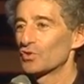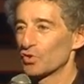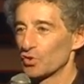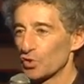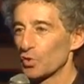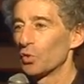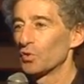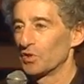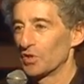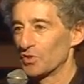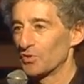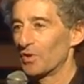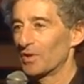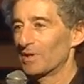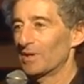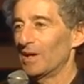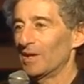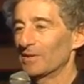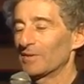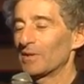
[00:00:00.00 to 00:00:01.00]
school
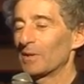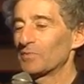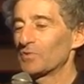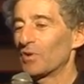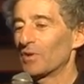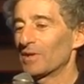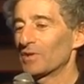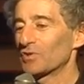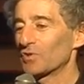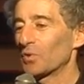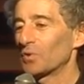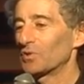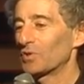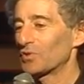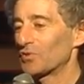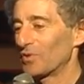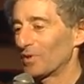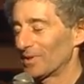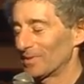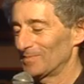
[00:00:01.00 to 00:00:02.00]
district, yeah, I'm sorry, school
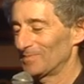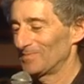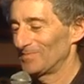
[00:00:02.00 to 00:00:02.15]
district.